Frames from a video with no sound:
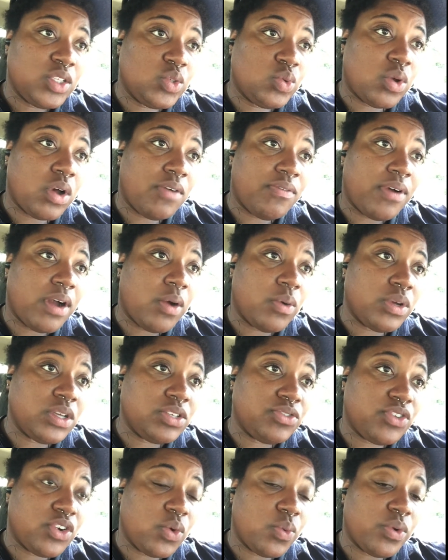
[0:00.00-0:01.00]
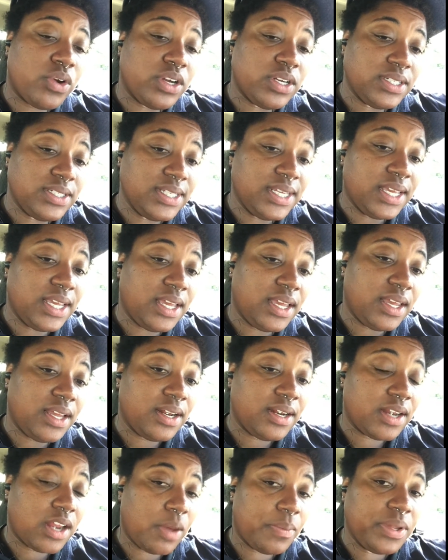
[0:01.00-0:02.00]
12 hours for the work day.
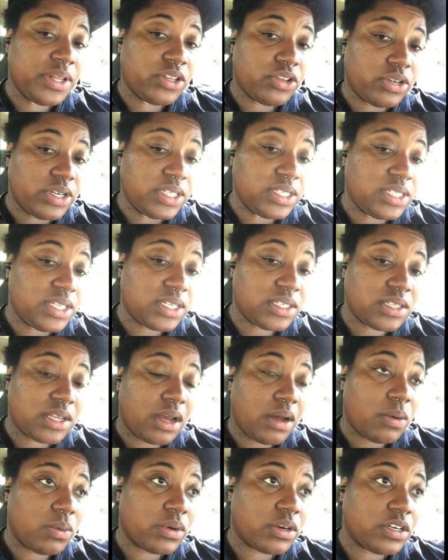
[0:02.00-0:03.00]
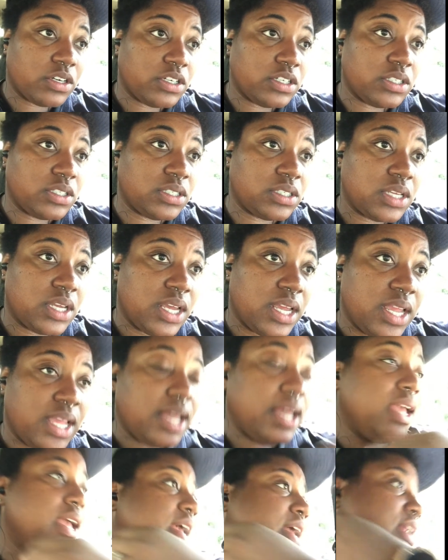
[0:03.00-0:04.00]
That'll be 36 hours,
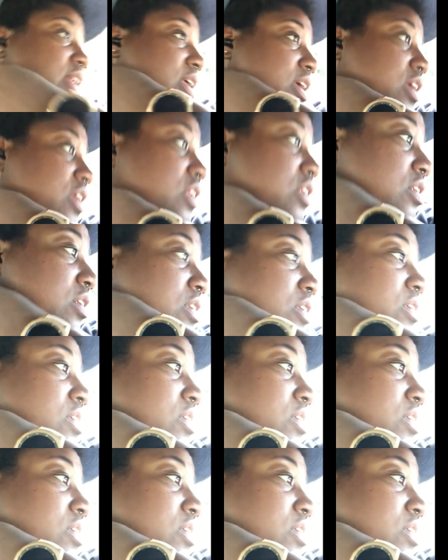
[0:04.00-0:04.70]
and then